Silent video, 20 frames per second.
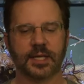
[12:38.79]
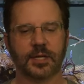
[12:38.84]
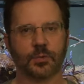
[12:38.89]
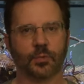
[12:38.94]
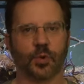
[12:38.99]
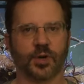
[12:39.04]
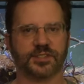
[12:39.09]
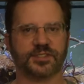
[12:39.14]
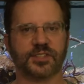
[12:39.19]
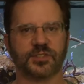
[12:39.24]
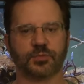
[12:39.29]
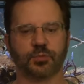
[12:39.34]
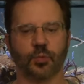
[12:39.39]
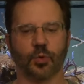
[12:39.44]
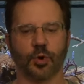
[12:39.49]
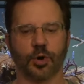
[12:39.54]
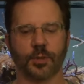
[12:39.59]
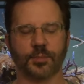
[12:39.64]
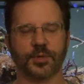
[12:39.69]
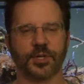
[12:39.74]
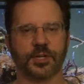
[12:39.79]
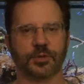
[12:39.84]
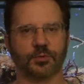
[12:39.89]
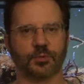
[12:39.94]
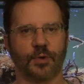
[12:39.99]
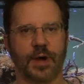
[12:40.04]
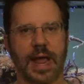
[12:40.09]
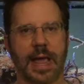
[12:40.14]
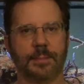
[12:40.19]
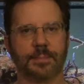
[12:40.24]
Once it's warm, you can
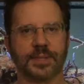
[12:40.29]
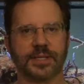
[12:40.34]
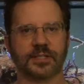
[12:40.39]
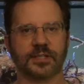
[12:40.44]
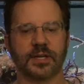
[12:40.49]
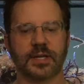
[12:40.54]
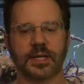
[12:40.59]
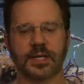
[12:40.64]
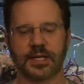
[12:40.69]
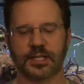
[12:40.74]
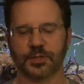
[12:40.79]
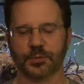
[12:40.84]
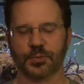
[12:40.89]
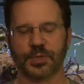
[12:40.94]
wrap it. And the